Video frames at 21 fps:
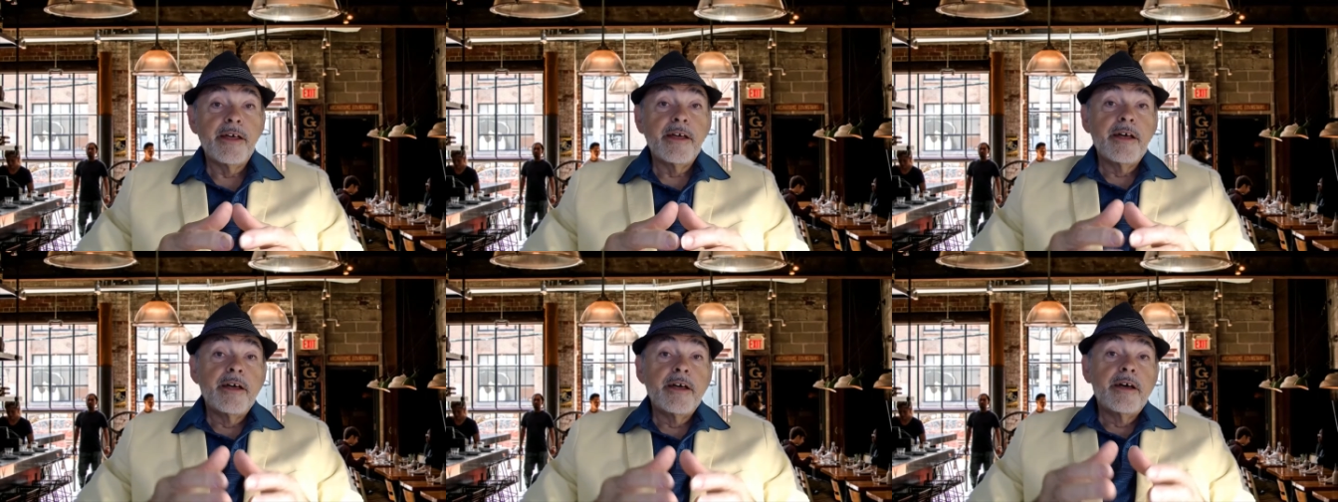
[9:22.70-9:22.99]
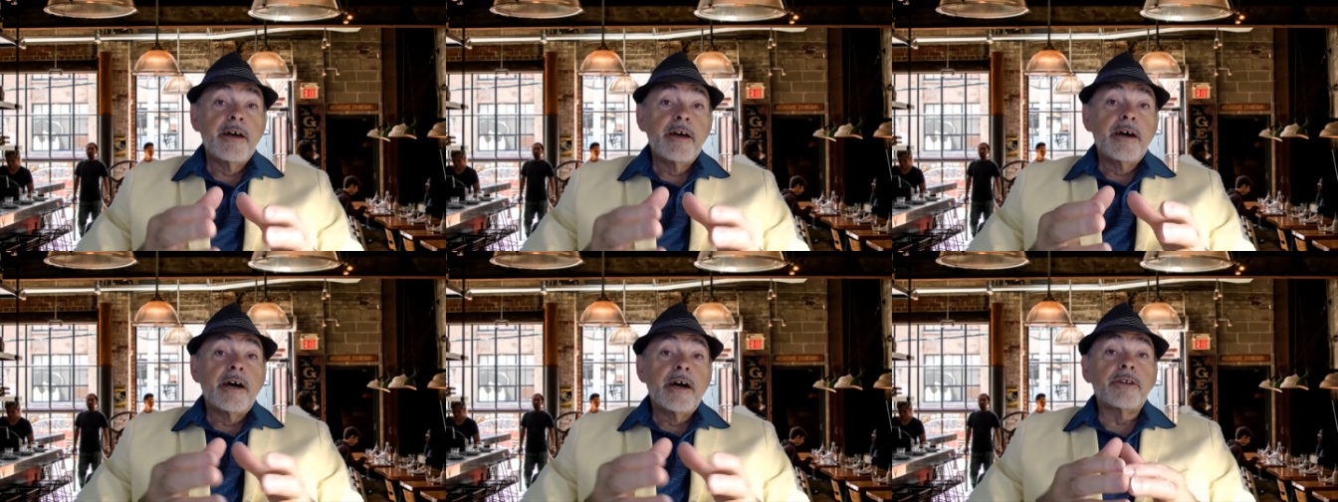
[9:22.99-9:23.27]

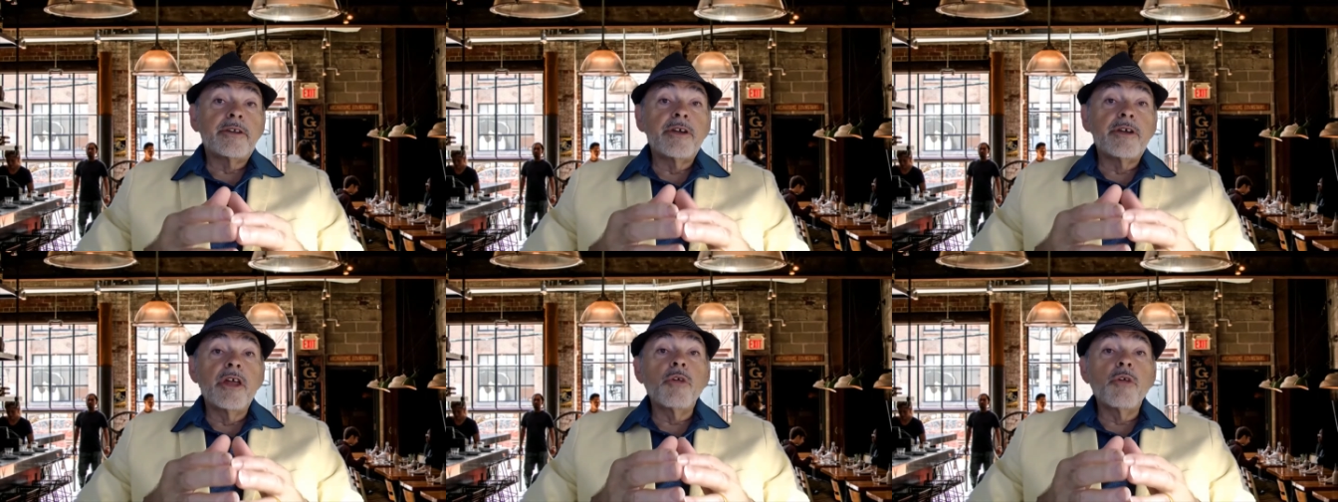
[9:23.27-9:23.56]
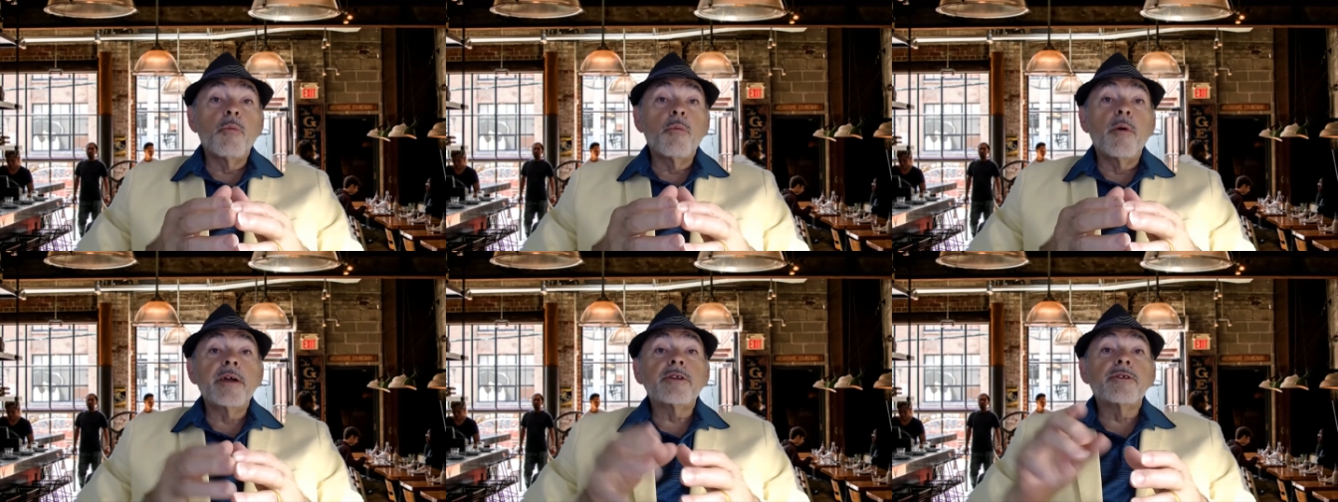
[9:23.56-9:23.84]
Another way
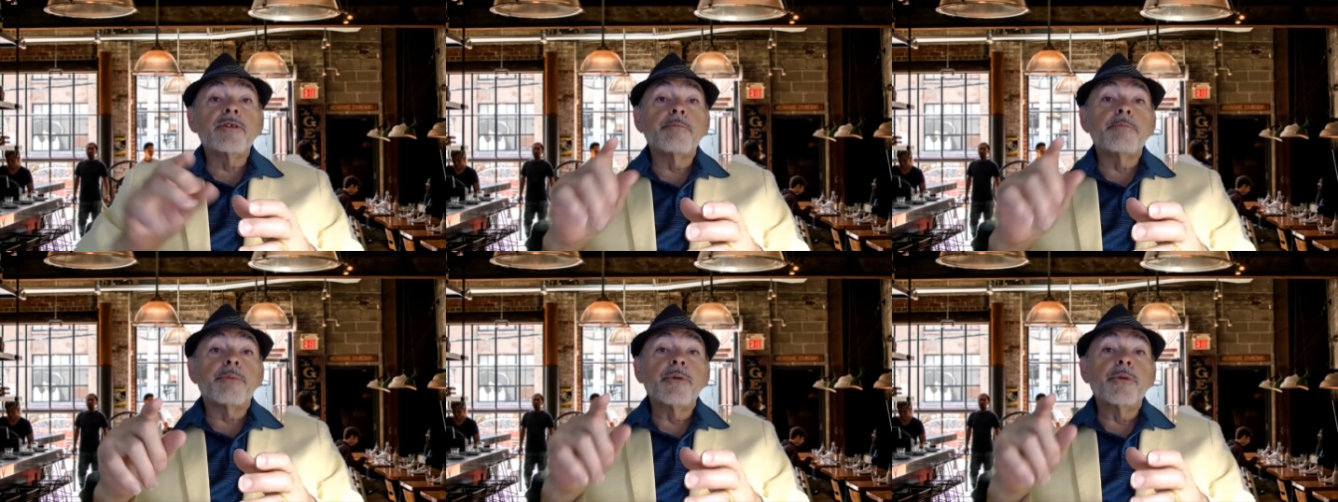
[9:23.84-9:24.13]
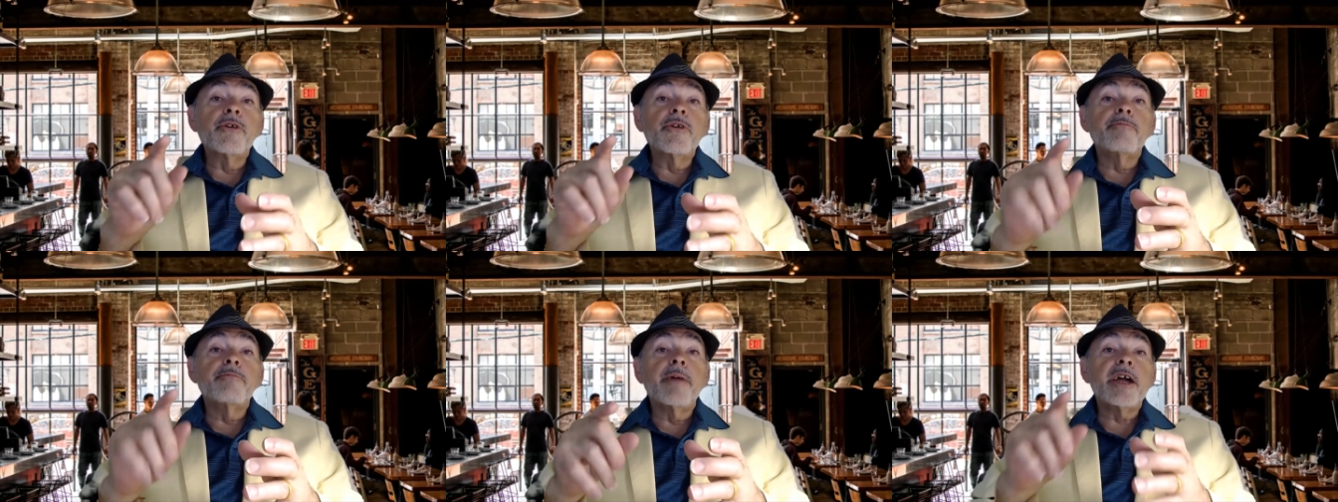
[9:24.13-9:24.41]
to improve
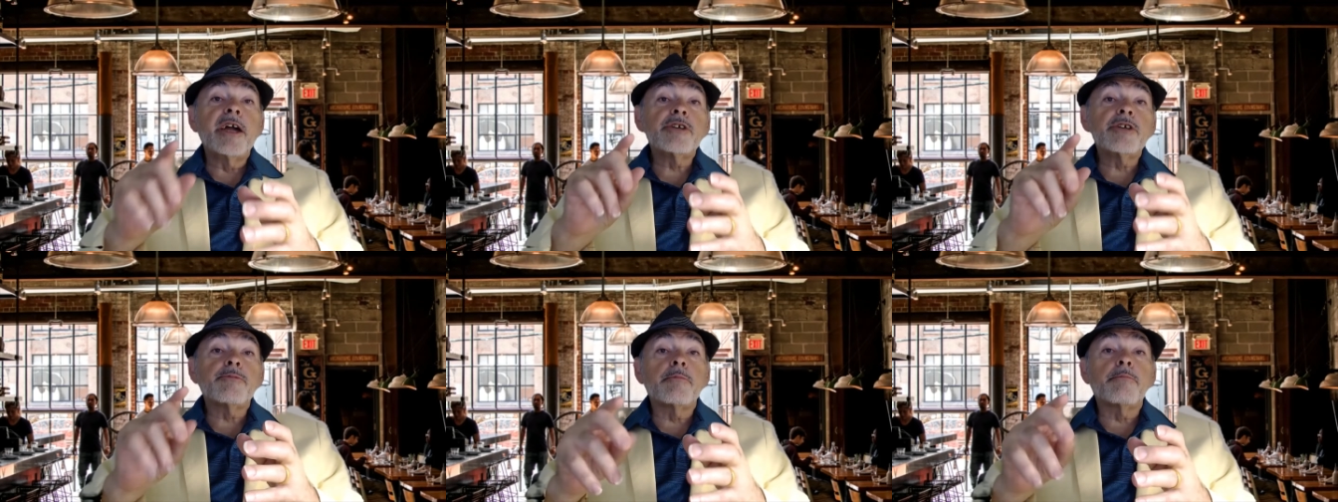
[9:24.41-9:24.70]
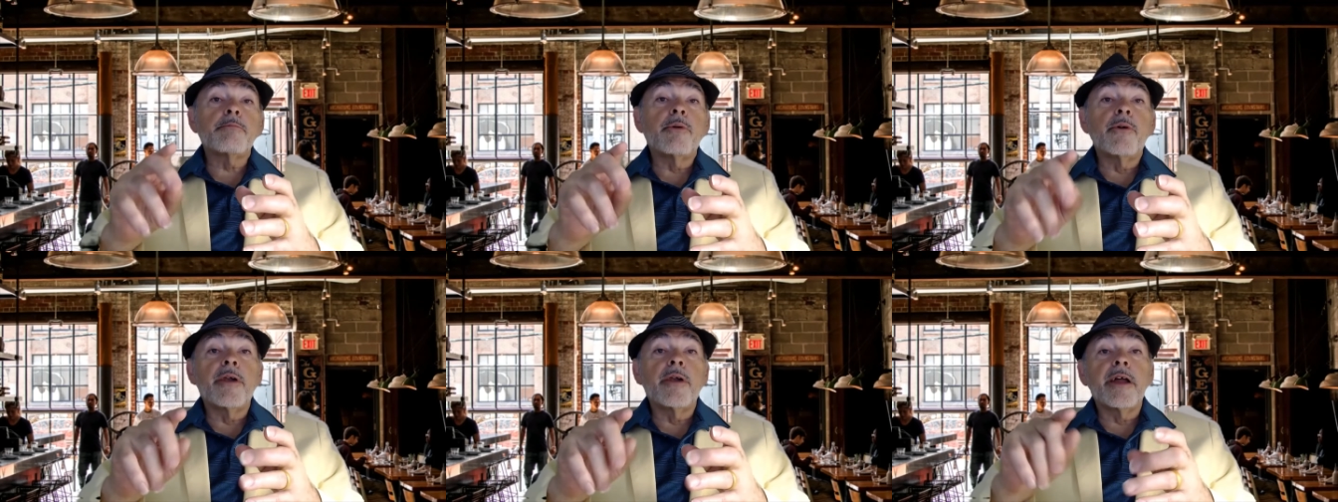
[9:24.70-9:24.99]
management
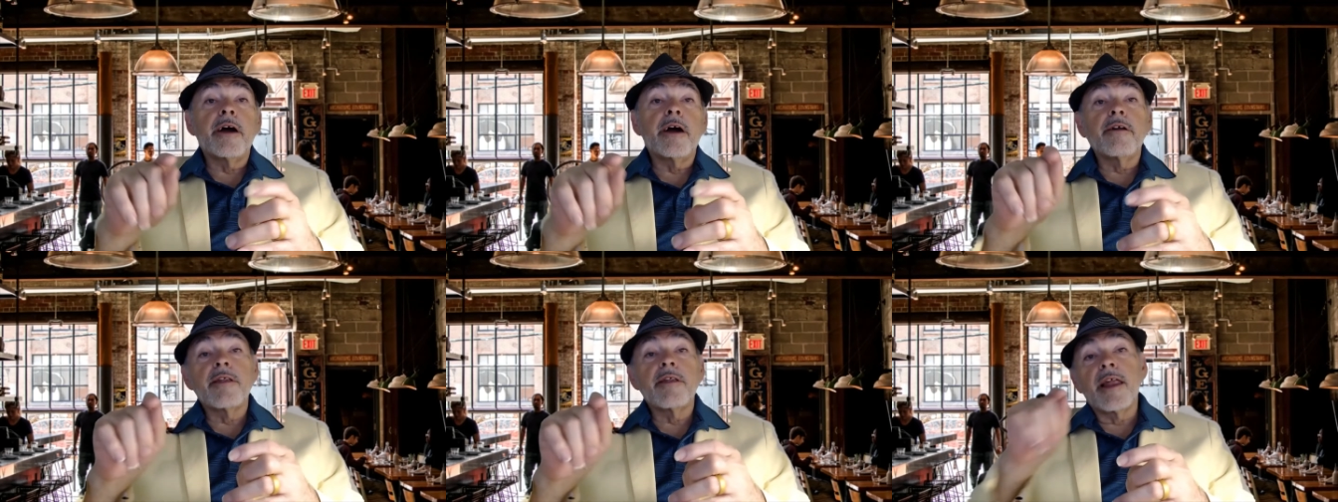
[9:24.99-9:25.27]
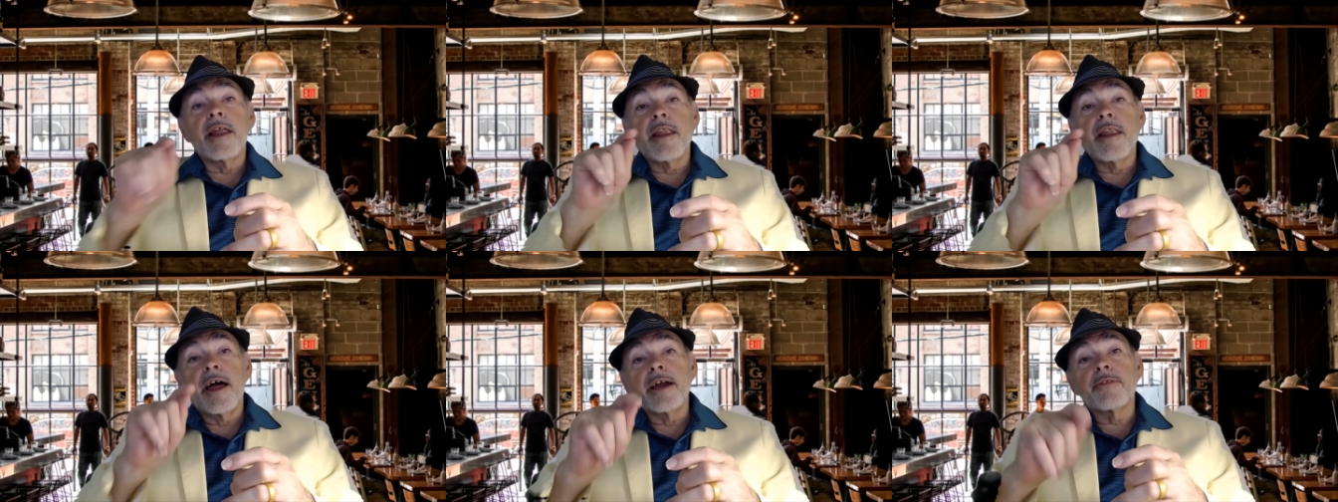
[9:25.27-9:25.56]
burnout, I
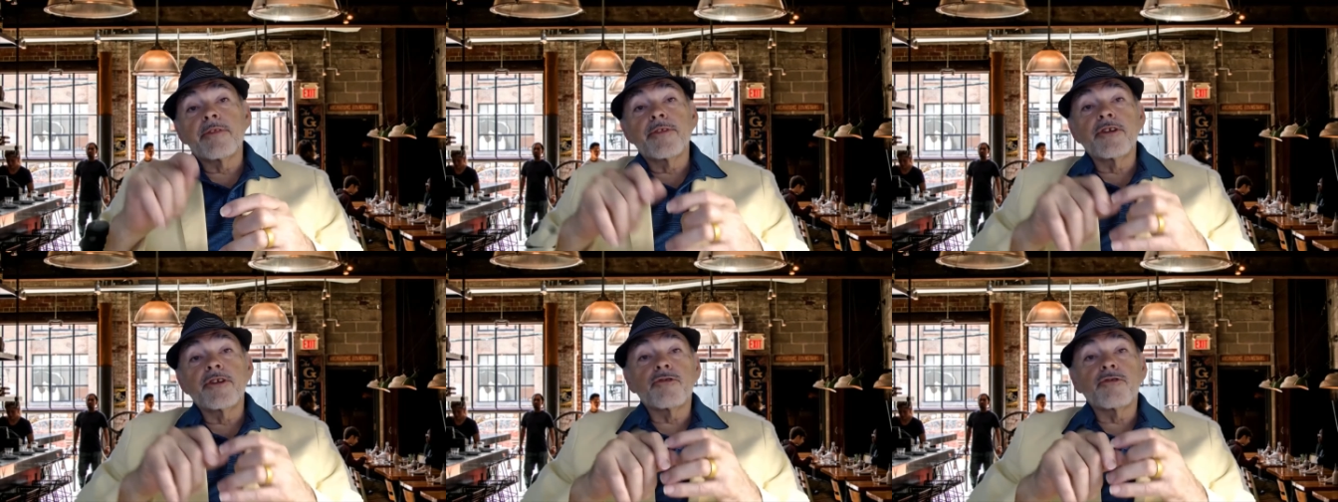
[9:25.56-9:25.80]
like this one.